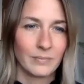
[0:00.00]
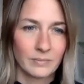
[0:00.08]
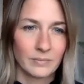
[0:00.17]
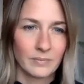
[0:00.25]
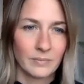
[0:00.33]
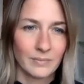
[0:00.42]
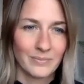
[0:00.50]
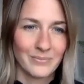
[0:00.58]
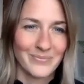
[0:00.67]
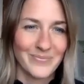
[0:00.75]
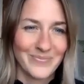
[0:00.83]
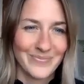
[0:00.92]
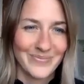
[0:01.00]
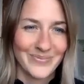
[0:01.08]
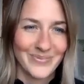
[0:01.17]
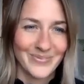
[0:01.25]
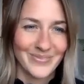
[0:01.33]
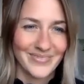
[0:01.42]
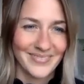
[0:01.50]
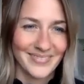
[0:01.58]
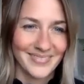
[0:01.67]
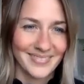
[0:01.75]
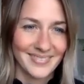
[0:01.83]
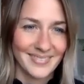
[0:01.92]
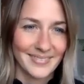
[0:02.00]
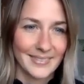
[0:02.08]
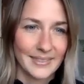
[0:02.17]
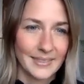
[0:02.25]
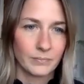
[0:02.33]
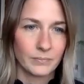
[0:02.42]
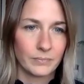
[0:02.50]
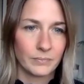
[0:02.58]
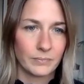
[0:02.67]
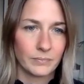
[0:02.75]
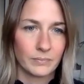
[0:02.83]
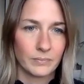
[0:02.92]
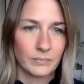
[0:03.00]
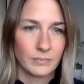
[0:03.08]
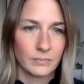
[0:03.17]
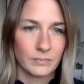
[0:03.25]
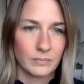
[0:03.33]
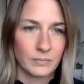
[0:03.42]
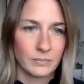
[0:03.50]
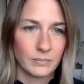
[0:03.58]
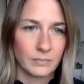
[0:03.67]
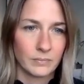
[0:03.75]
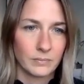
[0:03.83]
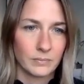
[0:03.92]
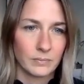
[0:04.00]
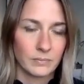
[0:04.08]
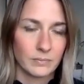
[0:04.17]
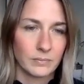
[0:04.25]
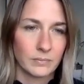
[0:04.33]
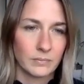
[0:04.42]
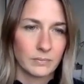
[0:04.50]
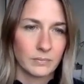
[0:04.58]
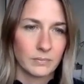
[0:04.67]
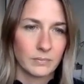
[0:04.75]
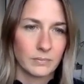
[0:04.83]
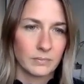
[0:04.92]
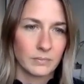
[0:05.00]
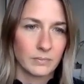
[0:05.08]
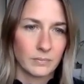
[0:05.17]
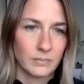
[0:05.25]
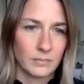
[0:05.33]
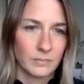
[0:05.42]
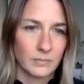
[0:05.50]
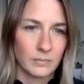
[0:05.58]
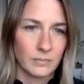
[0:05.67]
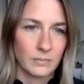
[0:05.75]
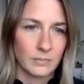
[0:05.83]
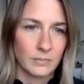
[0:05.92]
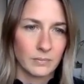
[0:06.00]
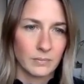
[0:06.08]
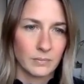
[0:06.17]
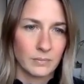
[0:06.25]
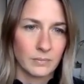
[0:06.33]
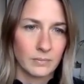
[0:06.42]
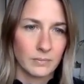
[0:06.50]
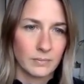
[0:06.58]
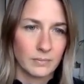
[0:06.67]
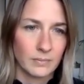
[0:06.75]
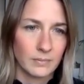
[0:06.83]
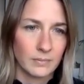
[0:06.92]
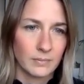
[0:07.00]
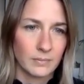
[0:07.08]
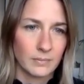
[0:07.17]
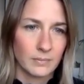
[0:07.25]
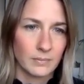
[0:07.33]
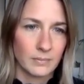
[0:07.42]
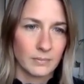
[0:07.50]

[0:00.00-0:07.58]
This person isn't speaking.